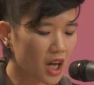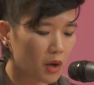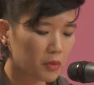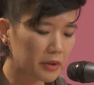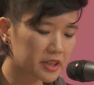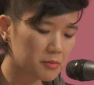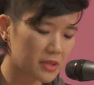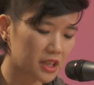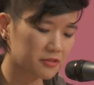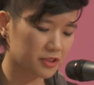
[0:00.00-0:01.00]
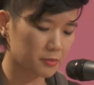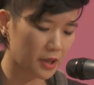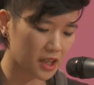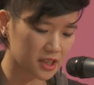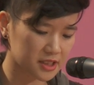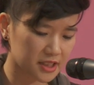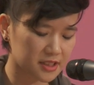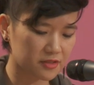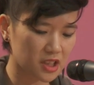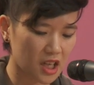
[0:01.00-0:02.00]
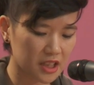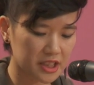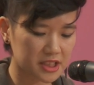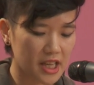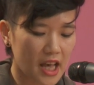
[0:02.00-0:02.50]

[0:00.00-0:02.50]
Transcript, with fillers: What would it mean for a politics of knowledge